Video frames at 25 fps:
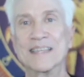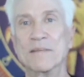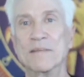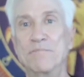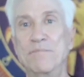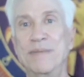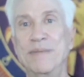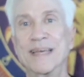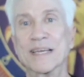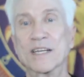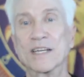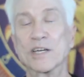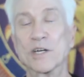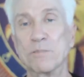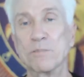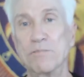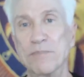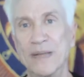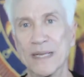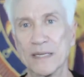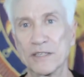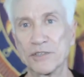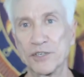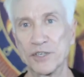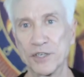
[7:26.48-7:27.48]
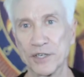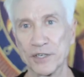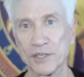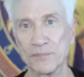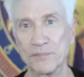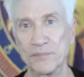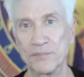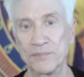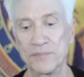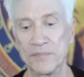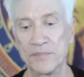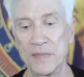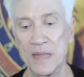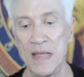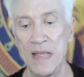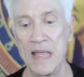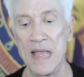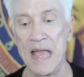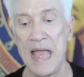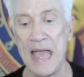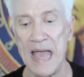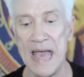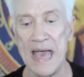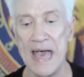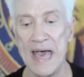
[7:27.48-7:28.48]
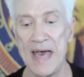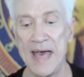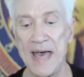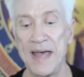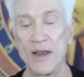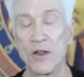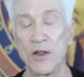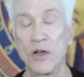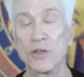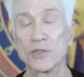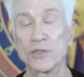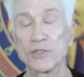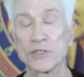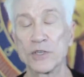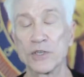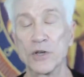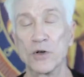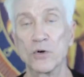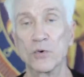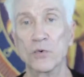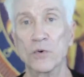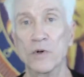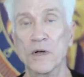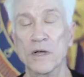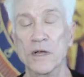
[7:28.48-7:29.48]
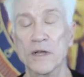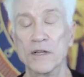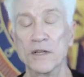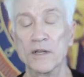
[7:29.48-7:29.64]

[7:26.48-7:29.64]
the bigger picture. And also,